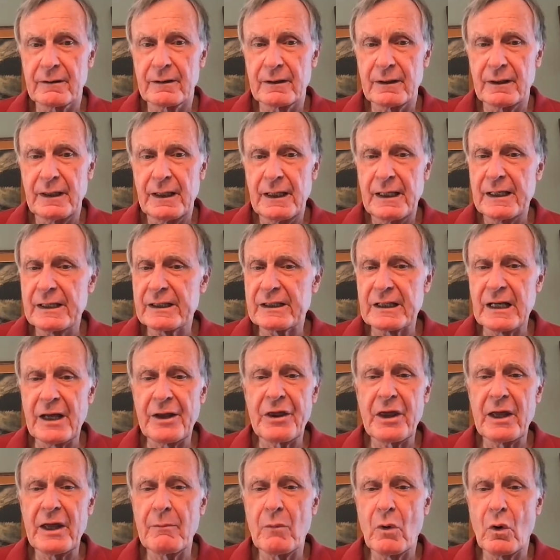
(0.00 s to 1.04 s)
is
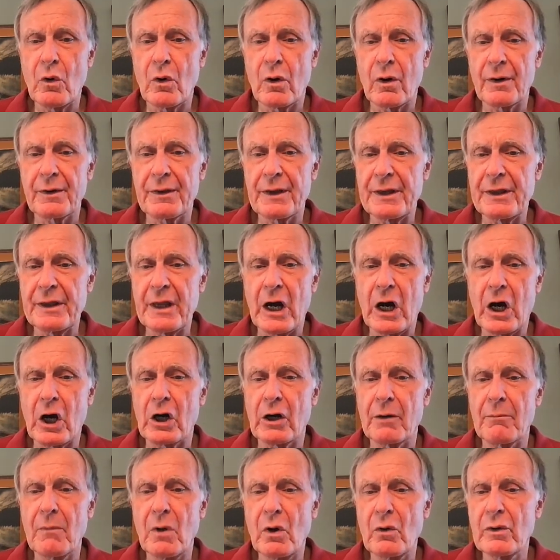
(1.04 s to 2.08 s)
nothing more than the
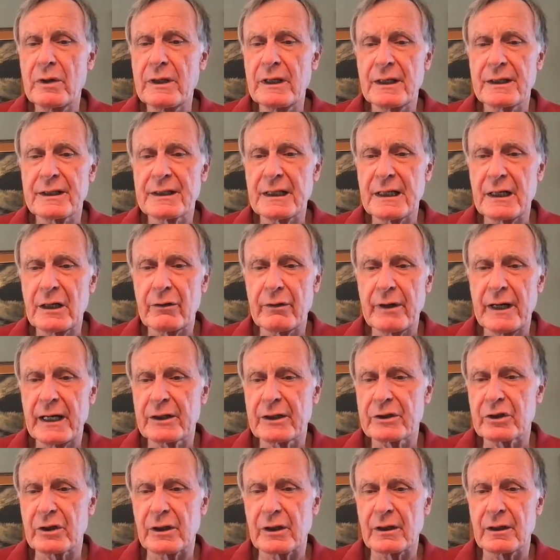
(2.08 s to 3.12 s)
harmonious
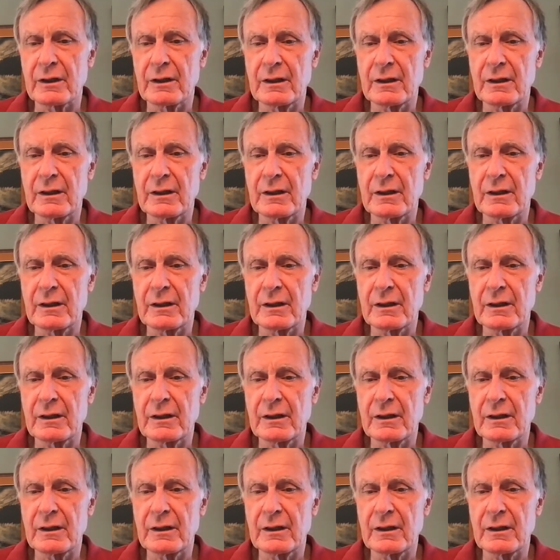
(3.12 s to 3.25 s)
interaction